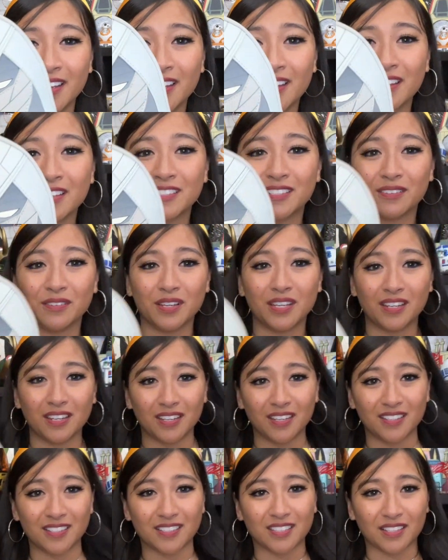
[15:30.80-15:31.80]
So it
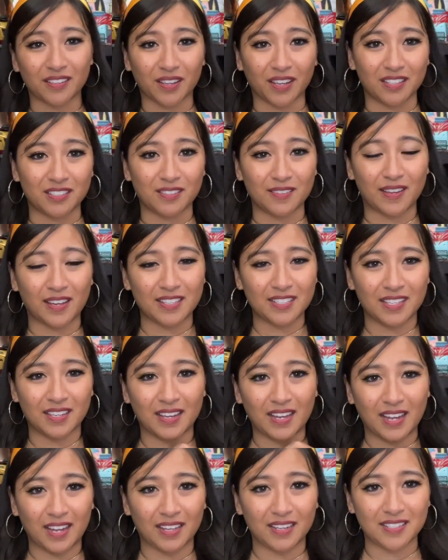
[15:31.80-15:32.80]
is, okay, so you guys can
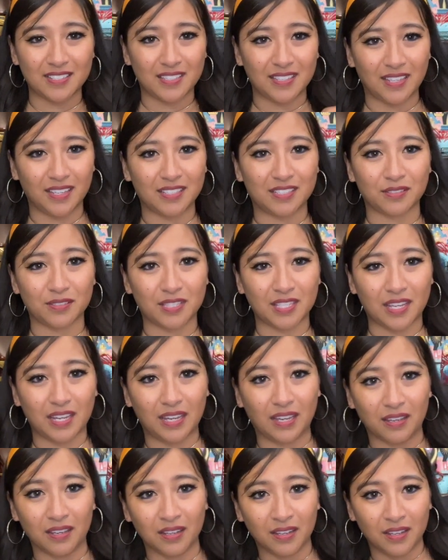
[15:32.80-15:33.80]
kind of see, so
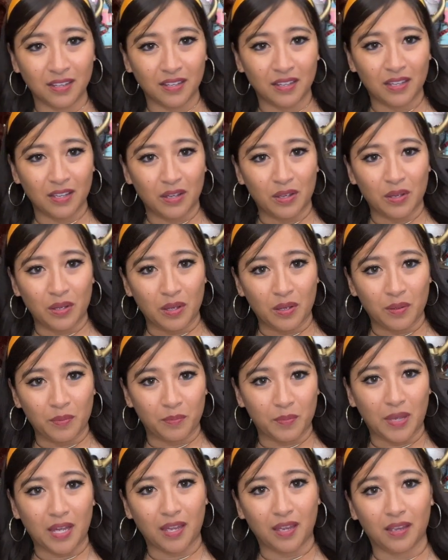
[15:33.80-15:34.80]
say
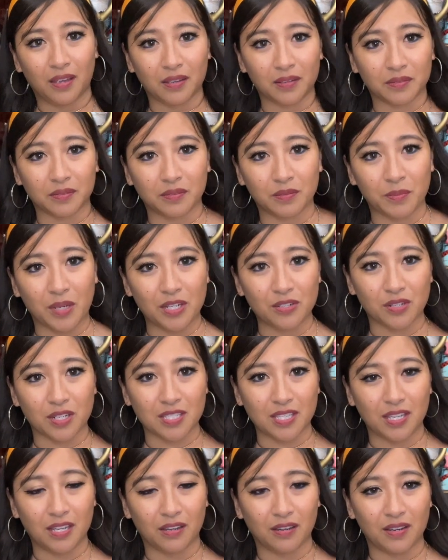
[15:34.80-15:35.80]
my
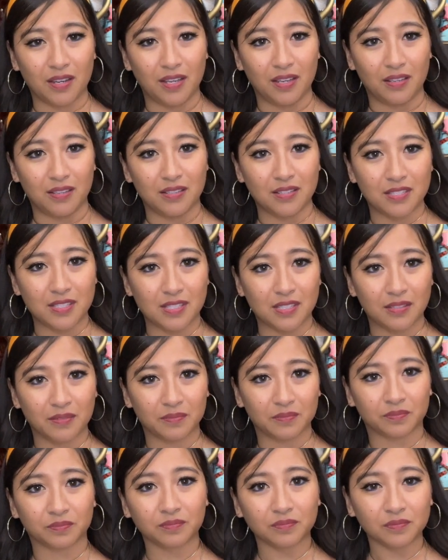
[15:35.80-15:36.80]
dress here is
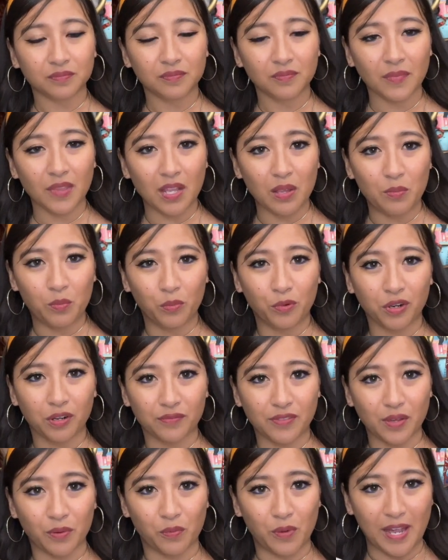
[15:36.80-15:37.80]
more
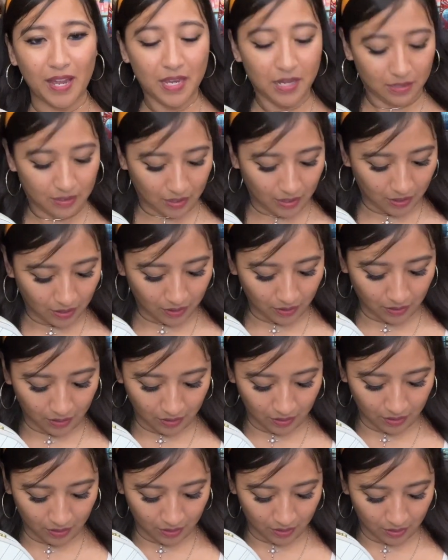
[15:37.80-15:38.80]
of the white,
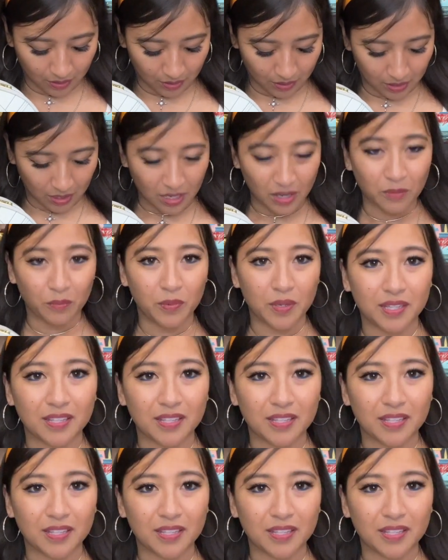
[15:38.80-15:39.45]
but